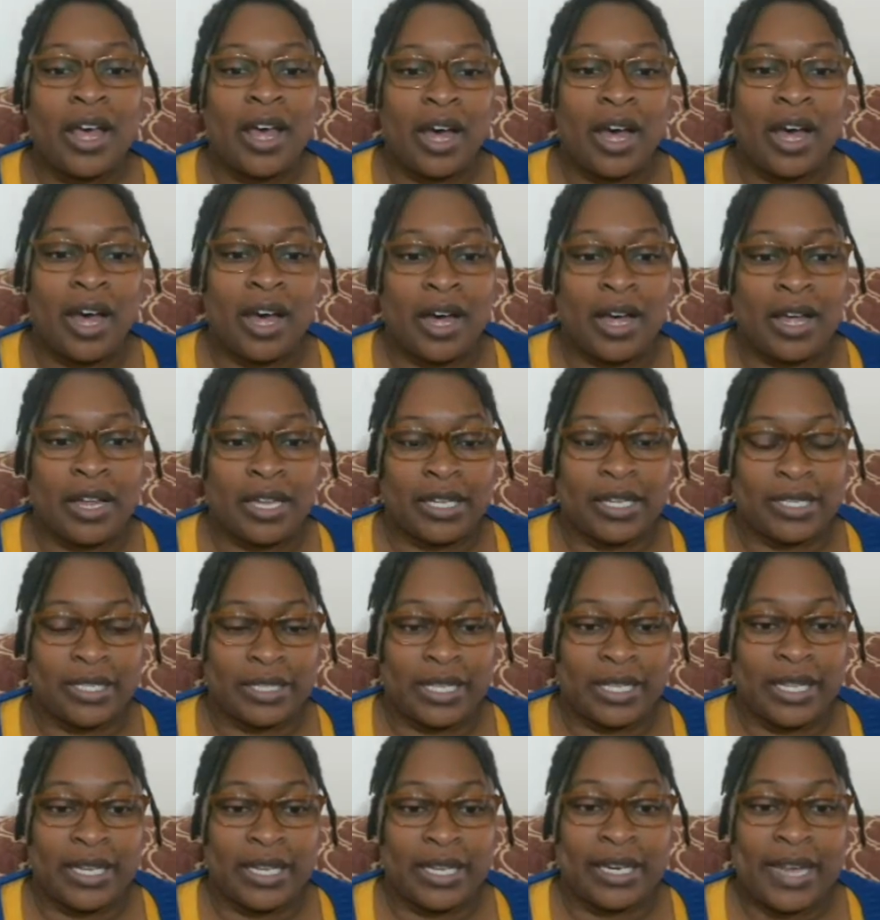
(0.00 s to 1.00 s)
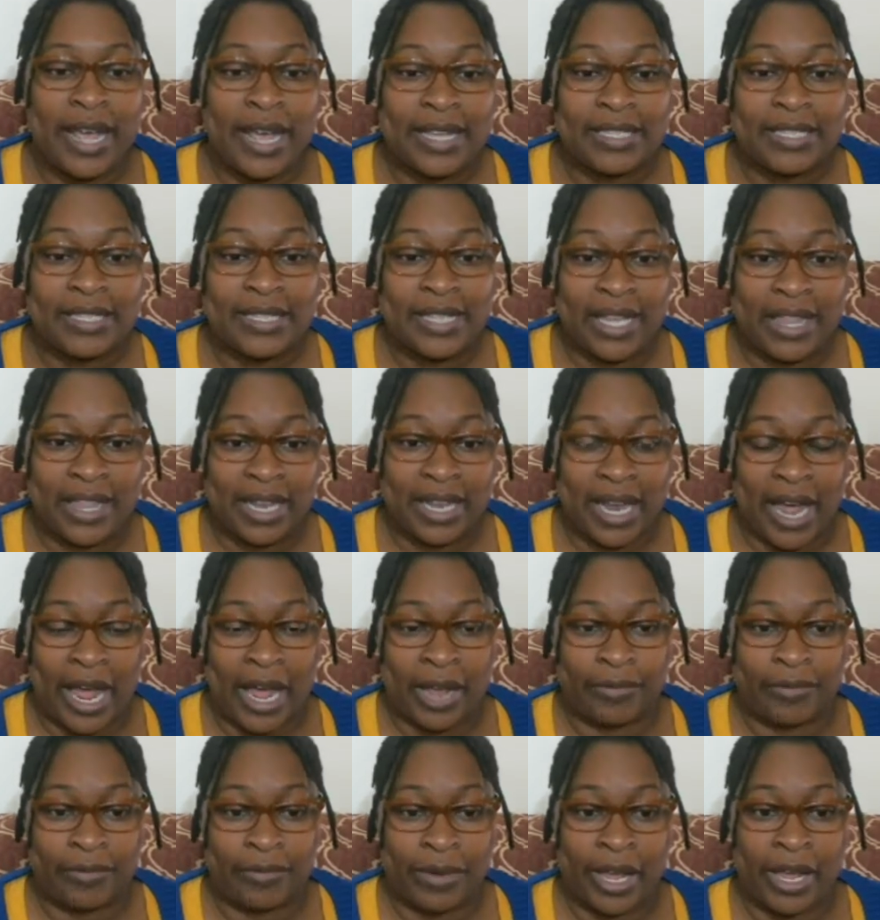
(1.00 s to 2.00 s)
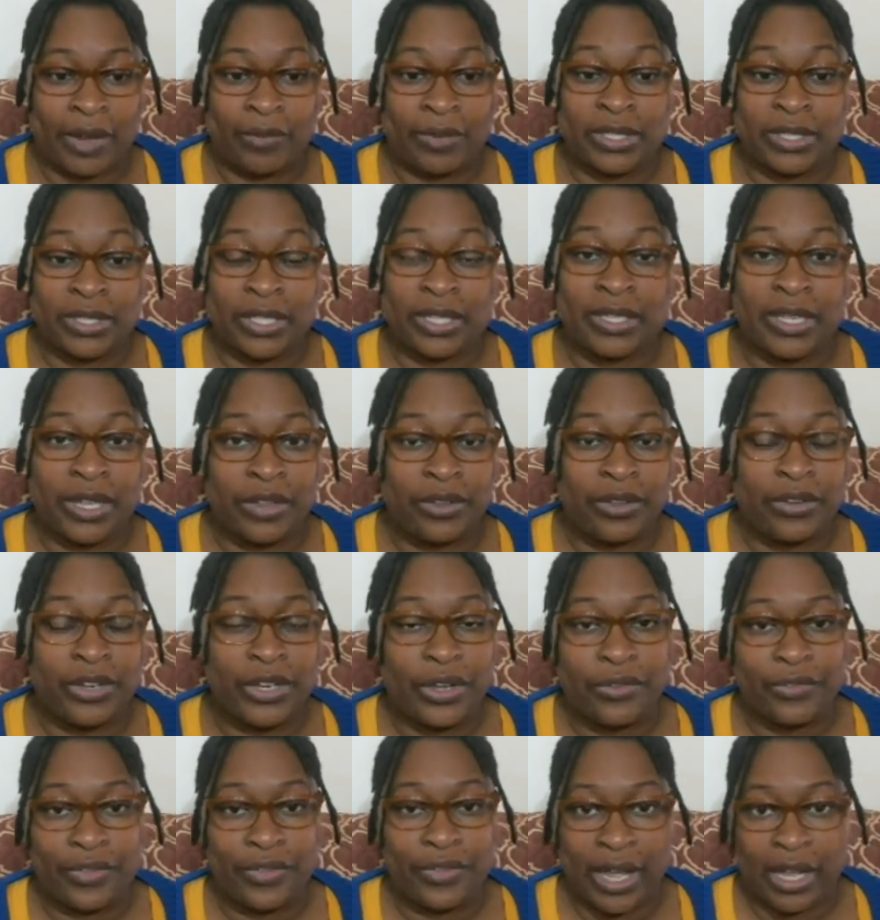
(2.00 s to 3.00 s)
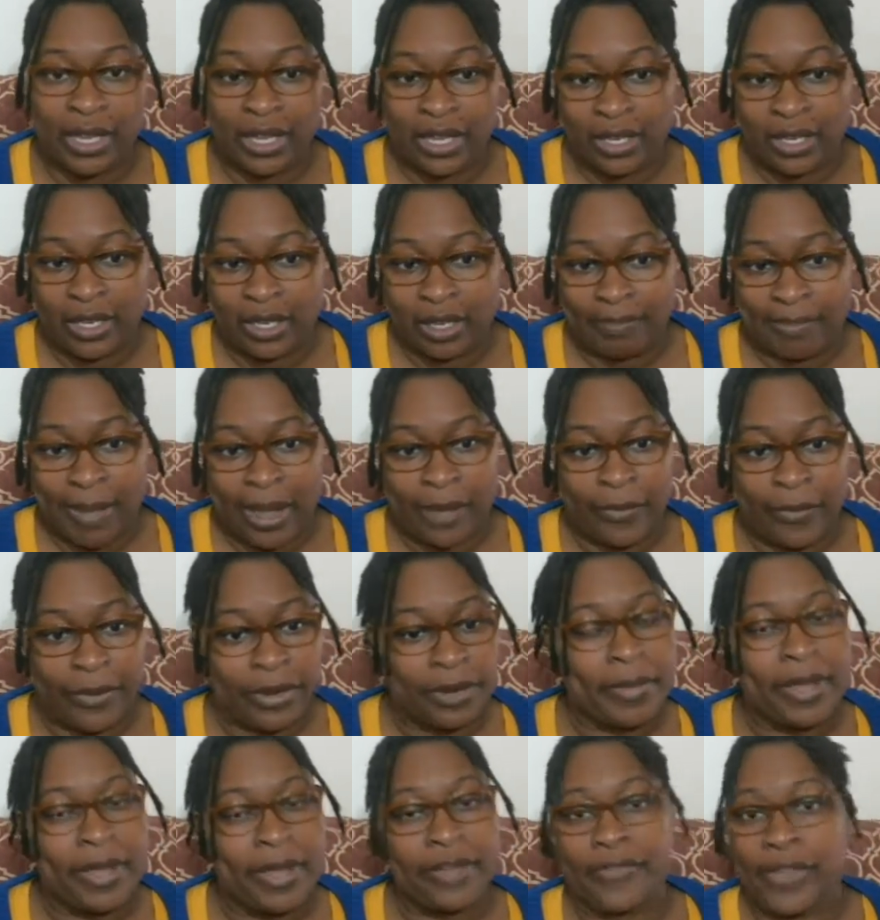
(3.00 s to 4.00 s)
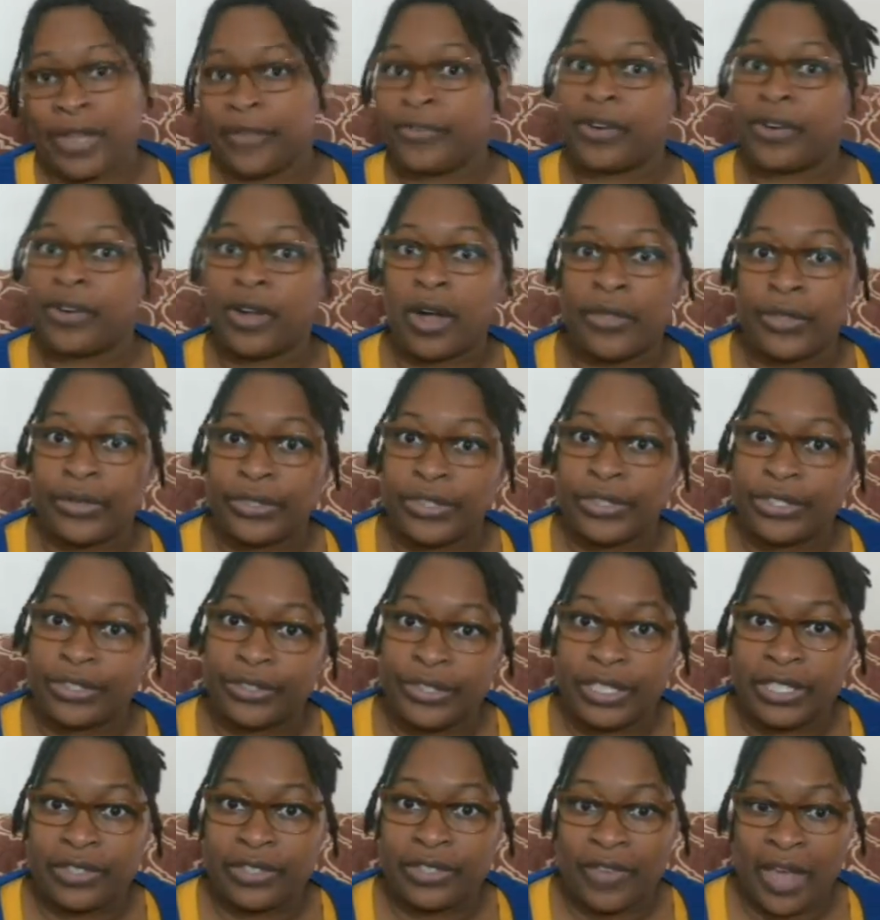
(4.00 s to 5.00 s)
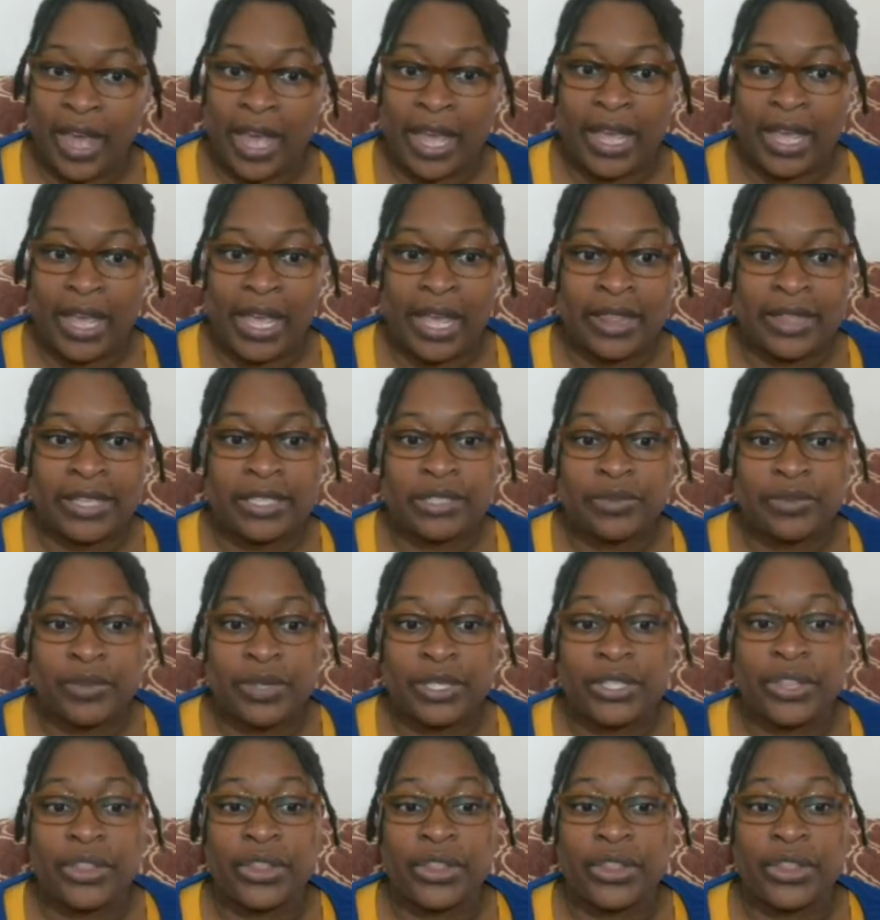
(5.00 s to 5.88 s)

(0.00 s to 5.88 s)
Uh, let's see. The next thing that I read was another novella by one of my favorite authors, Chrys Fey, and this was